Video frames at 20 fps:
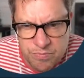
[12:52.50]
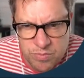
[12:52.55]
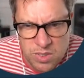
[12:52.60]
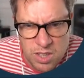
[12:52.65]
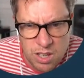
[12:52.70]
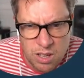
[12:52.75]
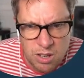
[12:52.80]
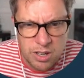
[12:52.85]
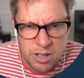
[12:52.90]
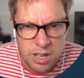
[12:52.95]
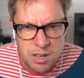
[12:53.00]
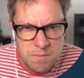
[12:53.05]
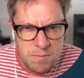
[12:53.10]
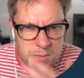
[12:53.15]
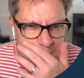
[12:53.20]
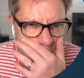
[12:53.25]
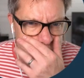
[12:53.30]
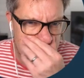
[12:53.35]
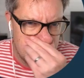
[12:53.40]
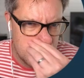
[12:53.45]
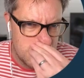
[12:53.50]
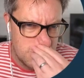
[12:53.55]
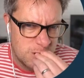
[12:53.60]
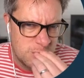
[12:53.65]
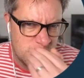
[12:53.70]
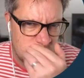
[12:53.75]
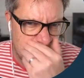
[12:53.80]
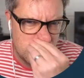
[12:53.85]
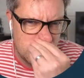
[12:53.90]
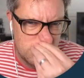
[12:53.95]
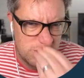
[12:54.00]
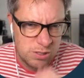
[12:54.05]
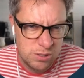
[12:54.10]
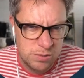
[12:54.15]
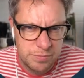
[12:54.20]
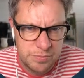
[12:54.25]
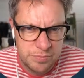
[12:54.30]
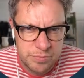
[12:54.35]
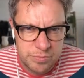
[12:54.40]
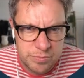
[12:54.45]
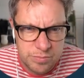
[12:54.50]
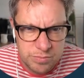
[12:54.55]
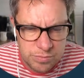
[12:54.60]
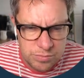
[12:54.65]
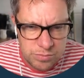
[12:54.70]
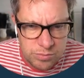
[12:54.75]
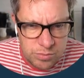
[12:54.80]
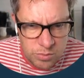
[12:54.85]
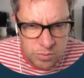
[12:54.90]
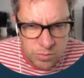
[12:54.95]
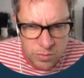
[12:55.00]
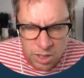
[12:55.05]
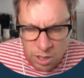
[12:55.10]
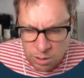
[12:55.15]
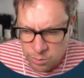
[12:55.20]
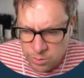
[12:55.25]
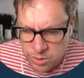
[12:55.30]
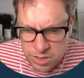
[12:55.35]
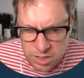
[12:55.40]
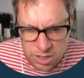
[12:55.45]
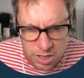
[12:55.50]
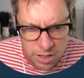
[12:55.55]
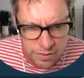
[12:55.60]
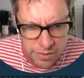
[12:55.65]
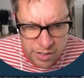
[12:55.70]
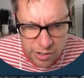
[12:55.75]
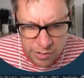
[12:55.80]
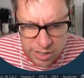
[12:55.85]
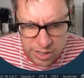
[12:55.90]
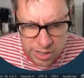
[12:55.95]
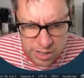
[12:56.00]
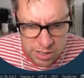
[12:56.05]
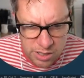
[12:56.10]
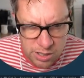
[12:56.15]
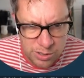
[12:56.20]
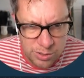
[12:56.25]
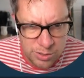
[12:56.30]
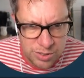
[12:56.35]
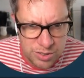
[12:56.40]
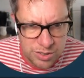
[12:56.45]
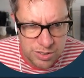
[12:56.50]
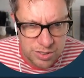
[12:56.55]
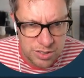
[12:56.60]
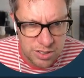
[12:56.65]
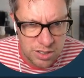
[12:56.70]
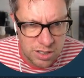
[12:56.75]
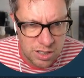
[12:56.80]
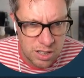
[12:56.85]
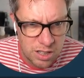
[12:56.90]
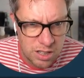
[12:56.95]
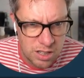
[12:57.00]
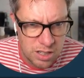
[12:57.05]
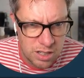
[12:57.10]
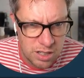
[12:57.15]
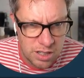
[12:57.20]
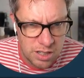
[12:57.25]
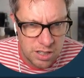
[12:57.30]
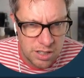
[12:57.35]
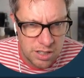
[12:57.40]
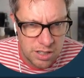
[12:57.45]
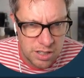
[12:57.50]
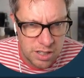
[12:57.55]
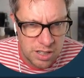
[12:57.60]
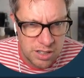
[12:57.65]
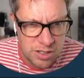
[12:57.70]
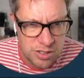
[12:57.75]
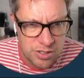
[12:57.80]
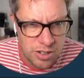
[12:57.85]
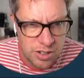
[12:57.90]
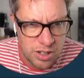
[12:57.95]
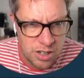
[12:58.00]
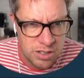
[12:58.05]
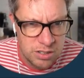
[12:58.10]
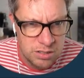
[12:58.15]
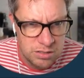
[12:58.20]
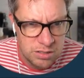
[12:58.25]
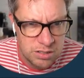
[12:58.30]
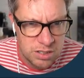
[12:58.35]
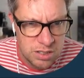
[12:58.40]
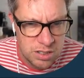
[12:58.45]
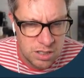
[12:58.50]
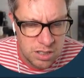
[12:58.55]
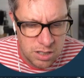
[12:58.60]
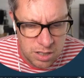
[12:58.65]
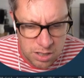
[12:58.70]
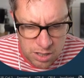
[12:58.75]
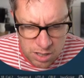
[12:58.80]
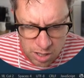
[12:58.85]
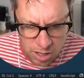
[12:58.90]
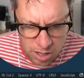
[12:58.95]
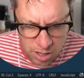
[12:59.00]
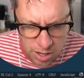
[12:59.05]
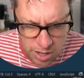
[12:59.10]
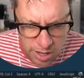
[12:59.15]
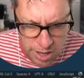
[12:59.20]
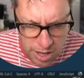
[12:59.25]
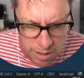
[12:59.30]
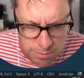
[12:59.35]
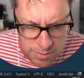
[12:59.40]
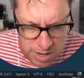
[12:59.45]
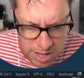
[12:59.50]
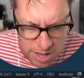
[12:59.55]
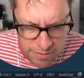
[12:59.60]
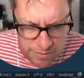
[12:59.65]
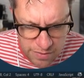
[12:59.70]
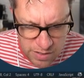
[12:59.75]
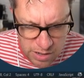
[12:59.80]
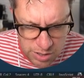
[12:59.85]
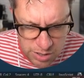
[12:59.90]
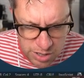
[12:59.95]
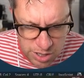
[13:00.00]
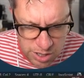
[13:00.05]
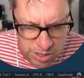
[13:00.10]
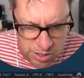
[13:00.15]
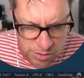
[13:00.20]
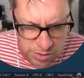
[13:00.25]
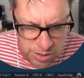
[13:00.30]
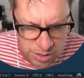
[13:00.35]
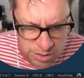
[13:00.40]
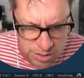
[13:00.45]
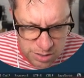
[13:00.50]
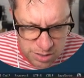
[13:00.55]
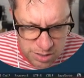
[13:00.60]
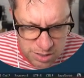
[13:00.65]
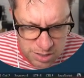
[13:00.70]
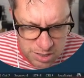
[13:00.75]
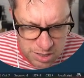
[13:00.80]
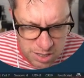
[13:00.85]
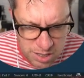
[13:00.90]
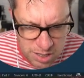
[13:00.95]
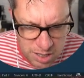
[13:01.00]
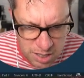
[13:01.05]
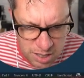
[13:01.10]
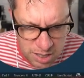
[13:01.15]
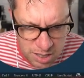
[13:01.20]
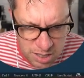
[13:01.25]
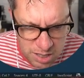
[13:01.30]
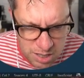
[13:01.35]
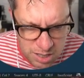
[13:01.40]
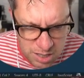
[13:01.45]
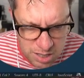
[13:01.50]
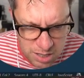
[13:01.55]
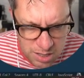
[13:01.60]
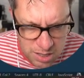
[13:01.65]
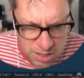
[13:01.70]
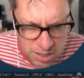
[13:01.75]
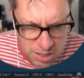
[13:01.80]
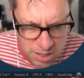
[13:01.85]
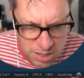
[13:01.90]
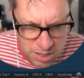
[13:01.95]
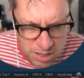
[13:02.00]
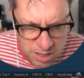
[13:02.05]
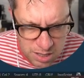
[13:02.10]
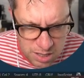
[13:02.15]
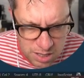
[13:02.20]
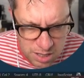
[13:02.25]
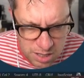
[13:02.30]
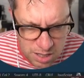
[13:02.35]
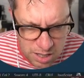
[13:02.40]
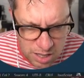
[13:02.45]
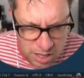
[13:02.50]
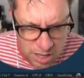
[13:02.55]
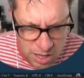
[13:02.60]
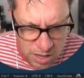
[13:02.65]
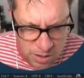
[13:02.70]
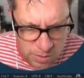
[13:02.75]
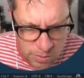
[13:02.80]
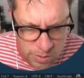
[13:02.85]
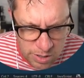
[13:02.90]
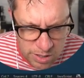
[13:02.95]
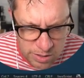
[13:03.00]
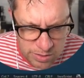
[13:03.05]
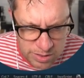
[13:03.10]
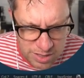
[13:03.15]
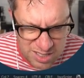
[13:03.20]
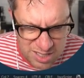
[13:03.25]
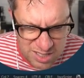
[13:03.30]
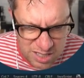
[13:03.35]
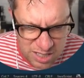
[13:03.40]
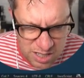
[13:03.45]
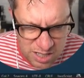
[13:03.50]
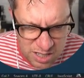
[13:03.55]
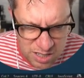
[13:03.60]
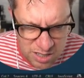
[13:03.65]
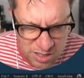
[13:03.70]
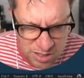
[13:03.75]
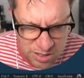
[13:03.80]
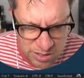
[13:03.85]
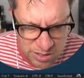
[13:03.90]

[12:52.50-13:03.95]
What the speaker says: Okay, so that was a very loose intro. I am now very curious to see how well does it know,